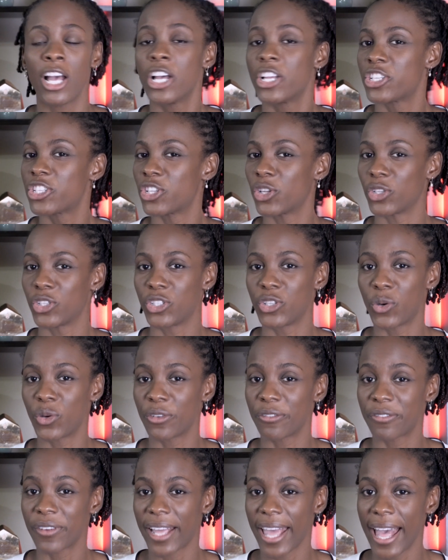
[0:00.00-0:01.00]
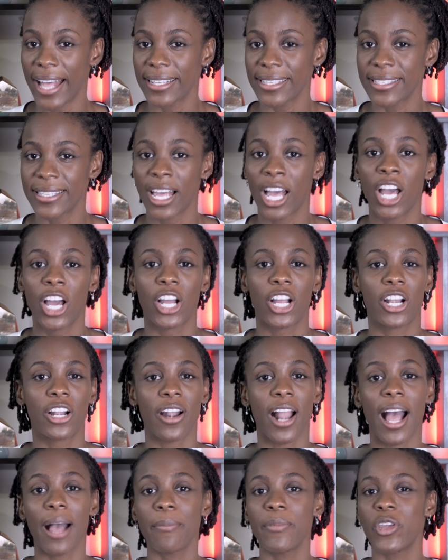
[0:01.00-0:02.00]
So don't forget,
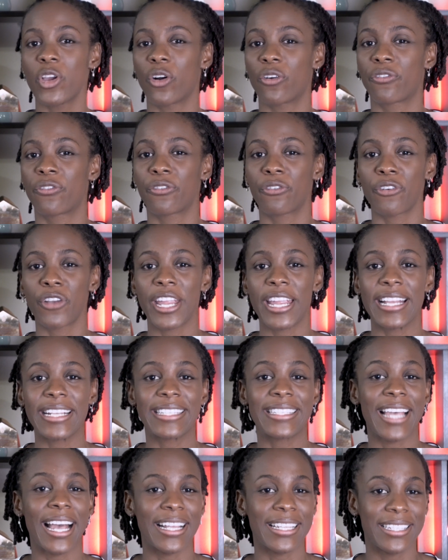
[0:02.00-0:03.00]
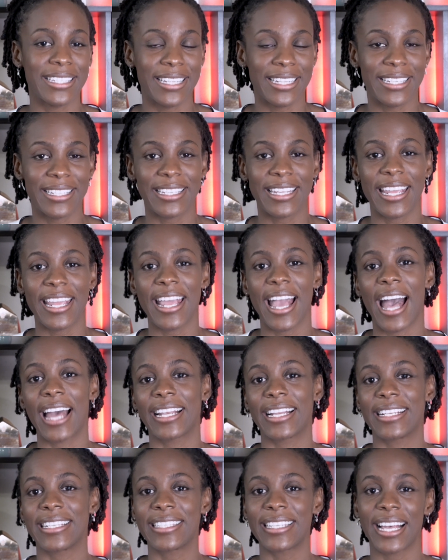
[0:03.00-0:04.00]
grab your free TESTACY and
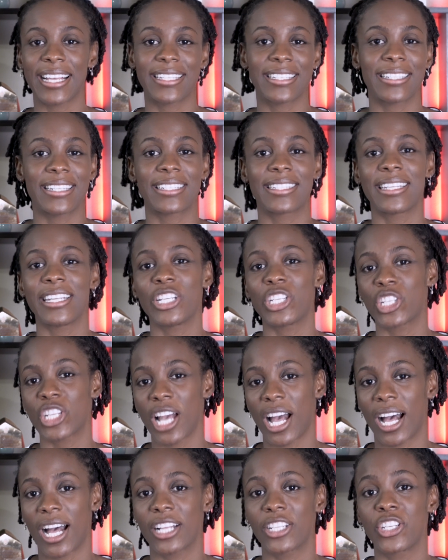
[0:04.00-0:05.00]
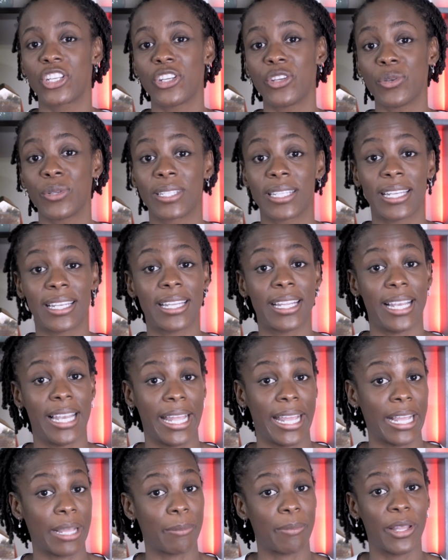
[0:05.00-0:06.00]
INTESTACY chart using the
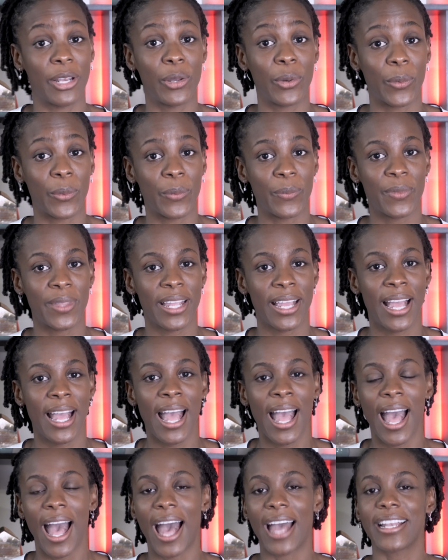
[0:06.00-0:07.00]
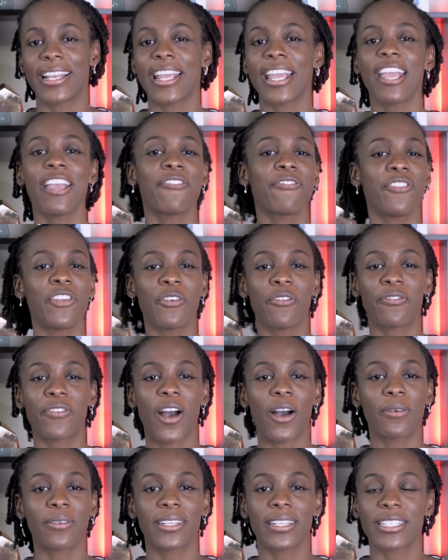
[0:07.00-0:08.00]
link below. And if you
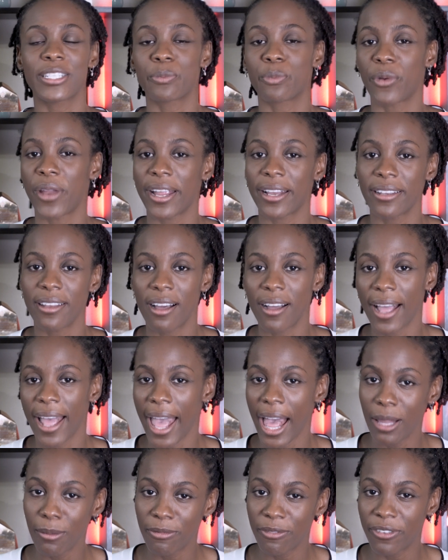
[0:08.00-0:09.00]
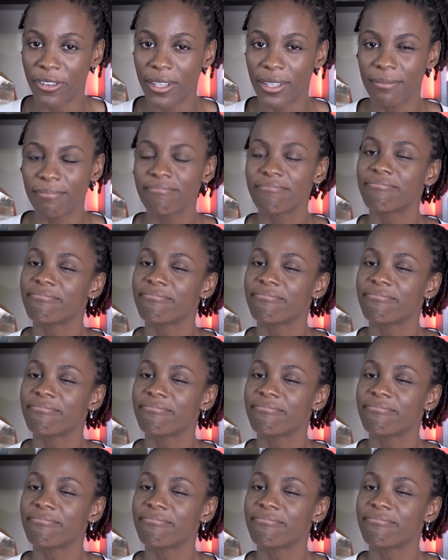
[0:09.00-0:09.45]
found this breakdown helpful,